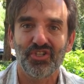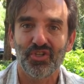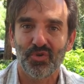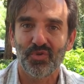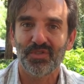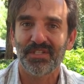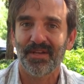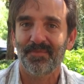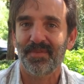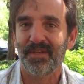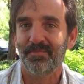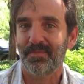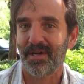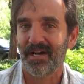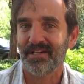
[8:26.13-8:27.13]
do
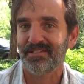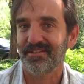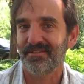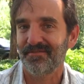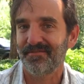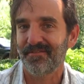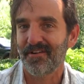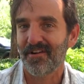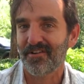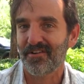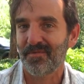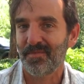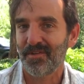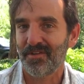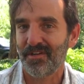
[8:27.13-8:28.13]
something positive for our
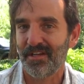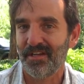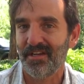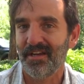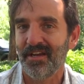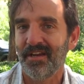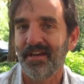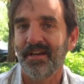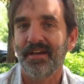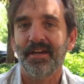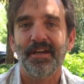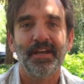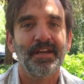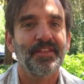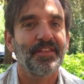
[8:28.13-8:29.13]
community.
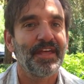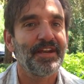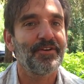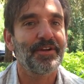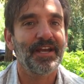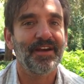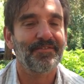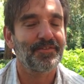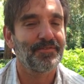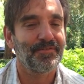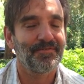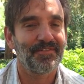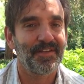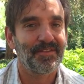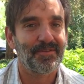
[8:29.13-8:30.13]
They don't have to
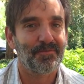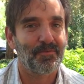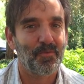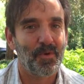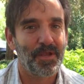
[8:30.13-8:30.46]
reinvent the